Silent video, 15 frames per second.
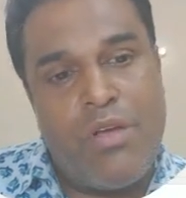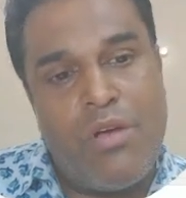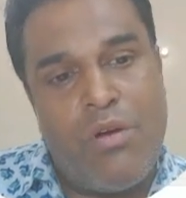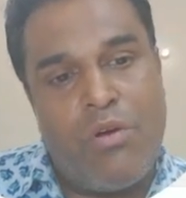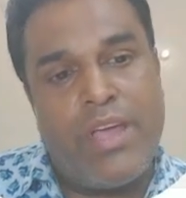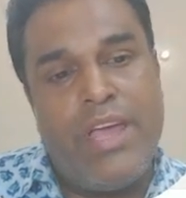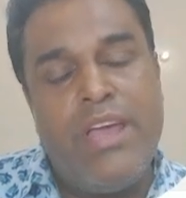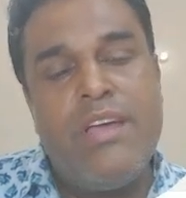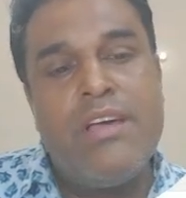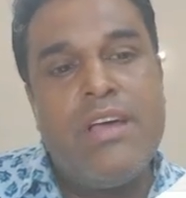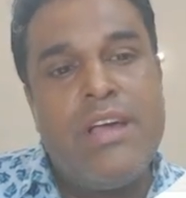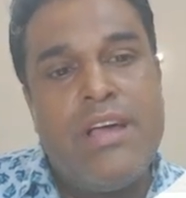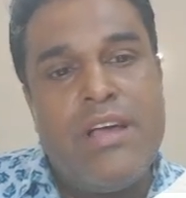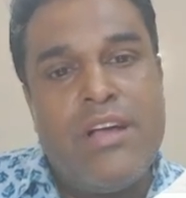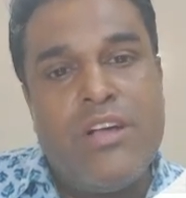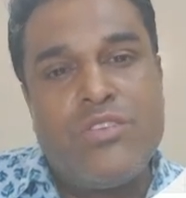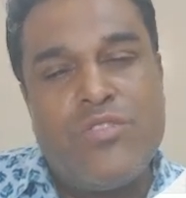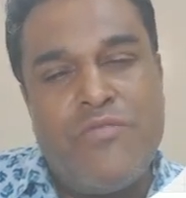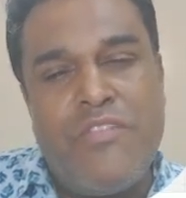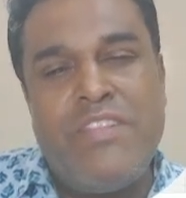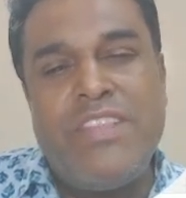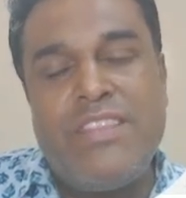Okay, so
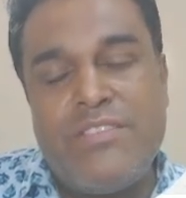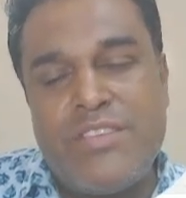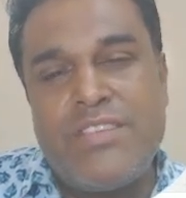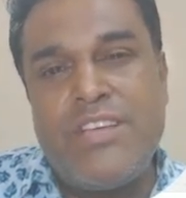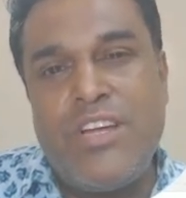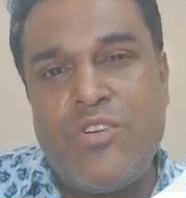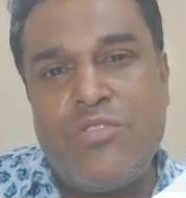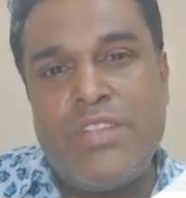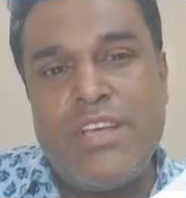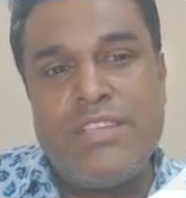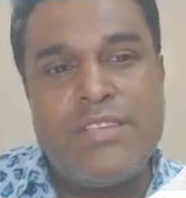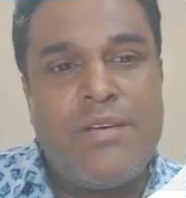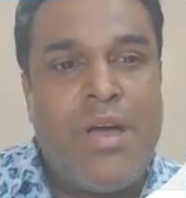we'll see to this.